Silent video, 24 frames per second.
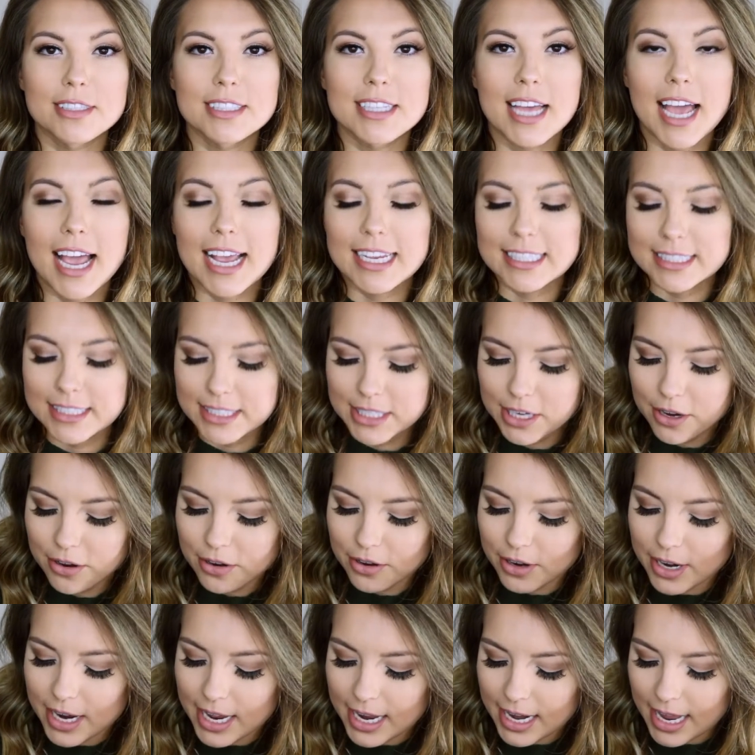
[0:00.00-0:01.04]
size
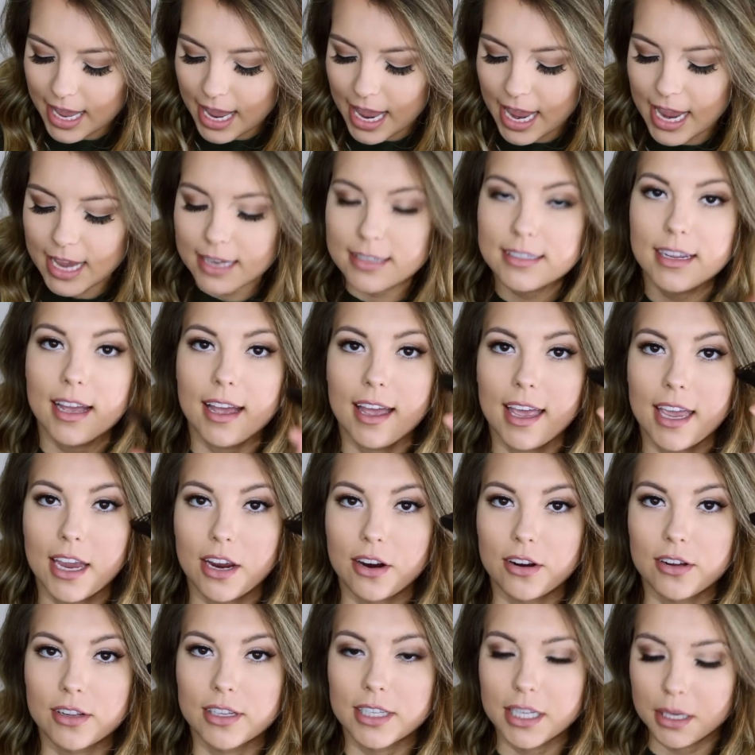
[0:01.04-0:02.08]
deodorant and a
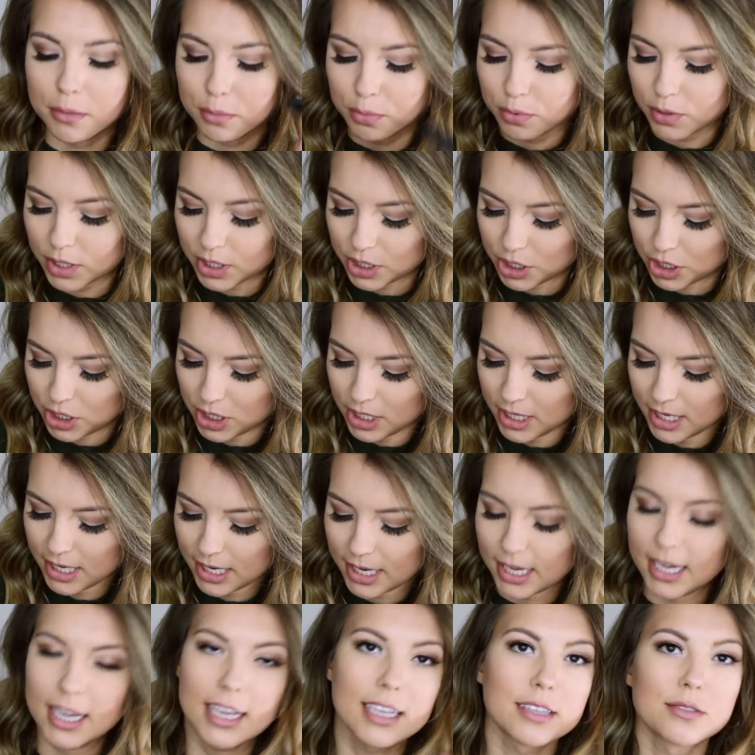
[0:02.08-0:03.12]
hair clip which
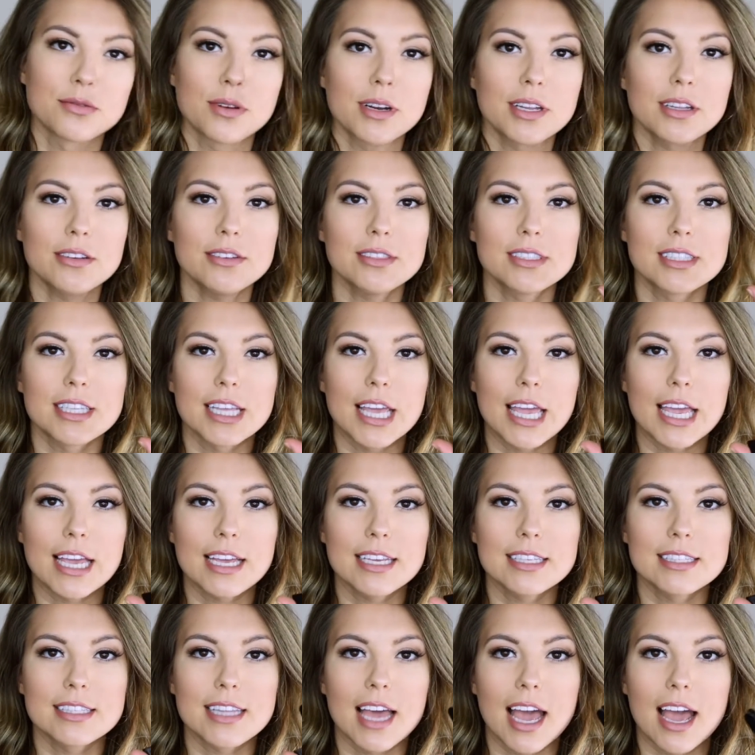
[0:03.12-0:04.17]
is one of those
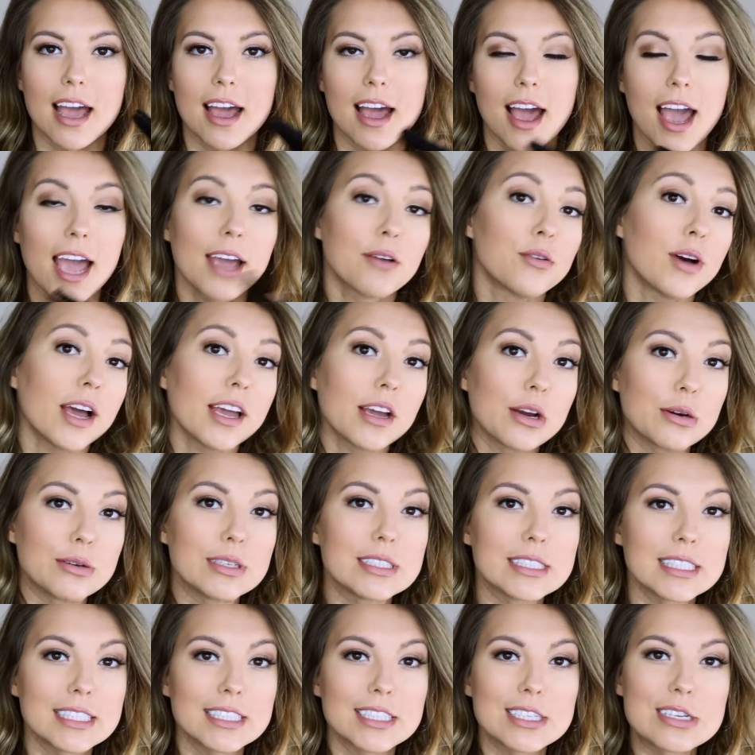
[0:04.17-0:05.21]
things that I, well, I
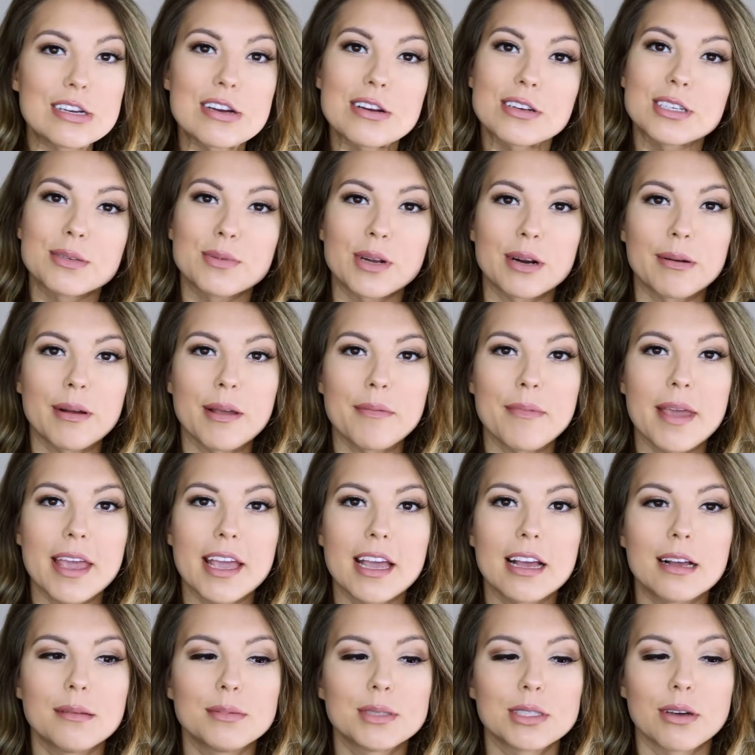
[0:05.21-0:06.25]
always need to do to put on my
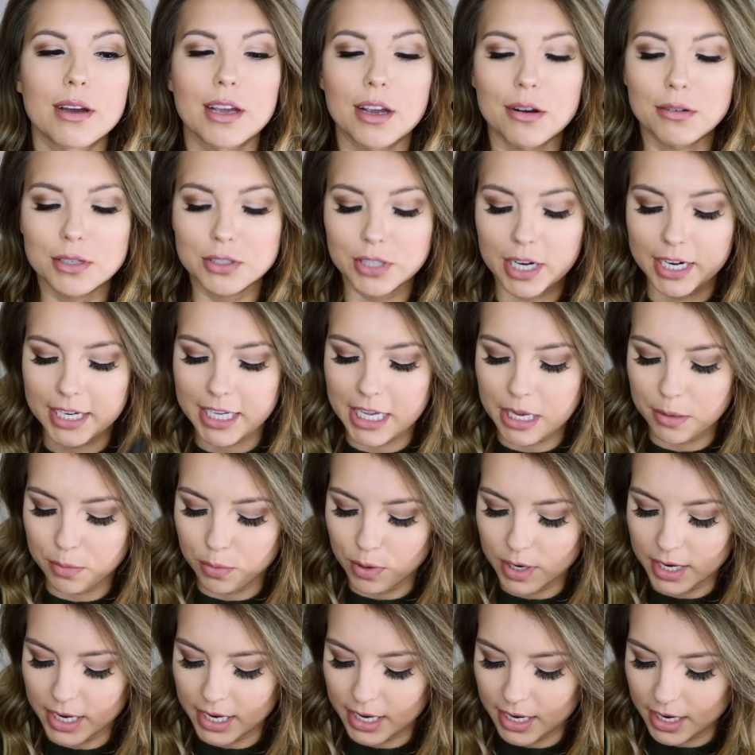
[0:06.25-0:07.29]
makeup so I always try to keep
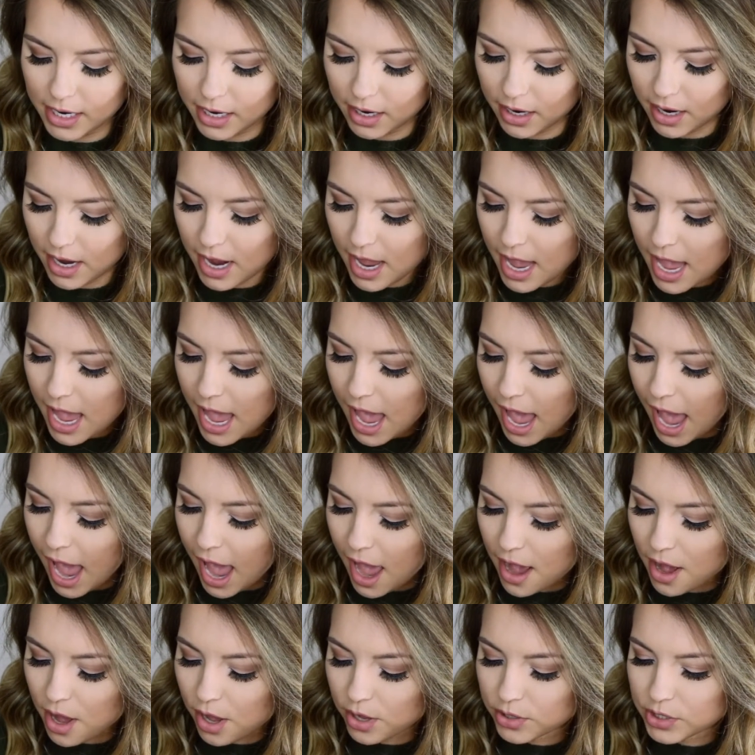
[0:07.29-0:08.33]
one in here
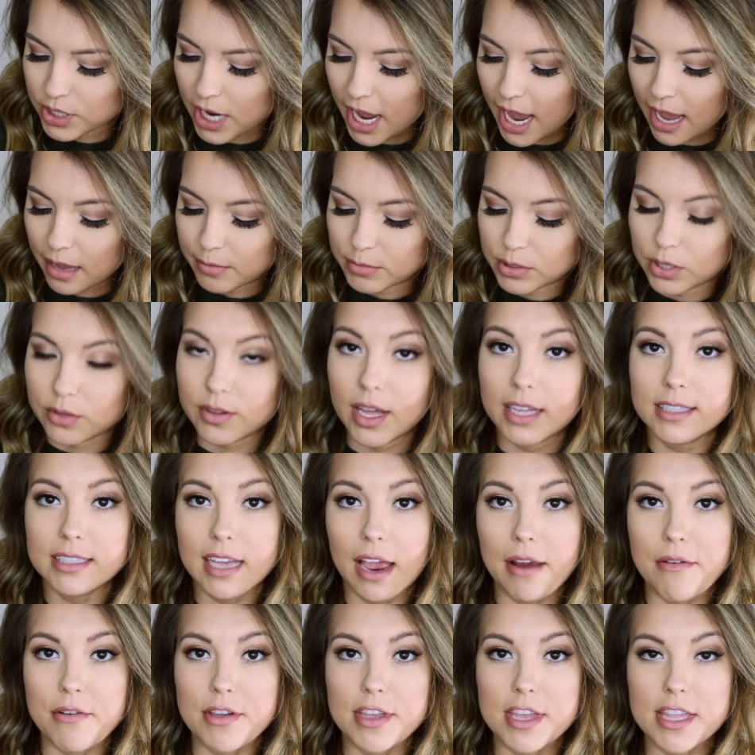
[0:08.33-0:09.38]
at all times. So that's
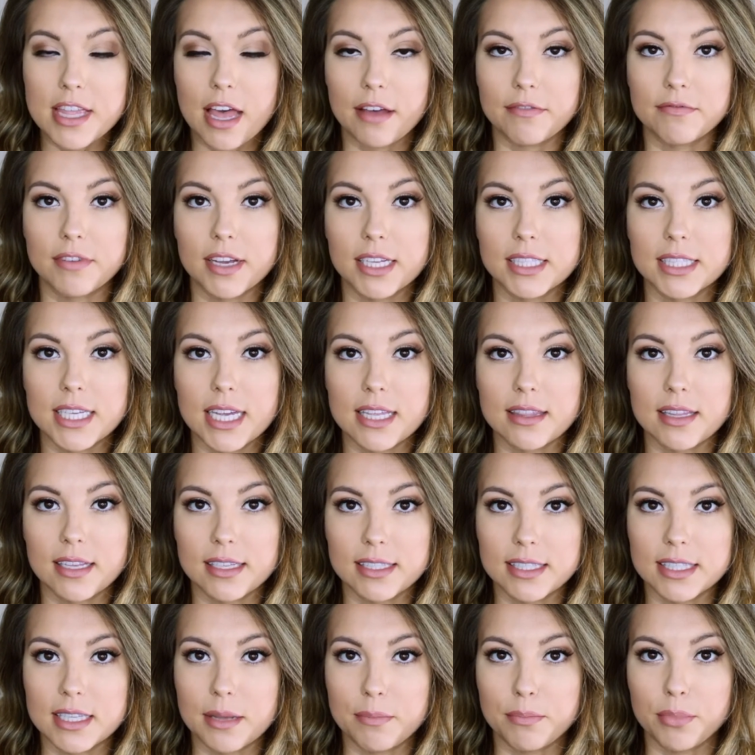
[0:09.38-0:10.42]
everything that fits in
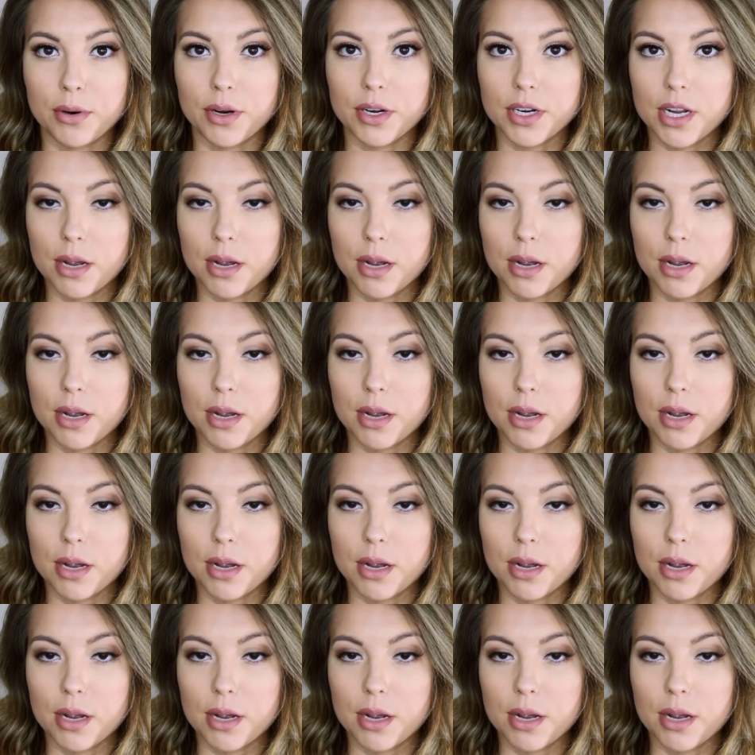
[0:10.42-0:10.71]
this zippered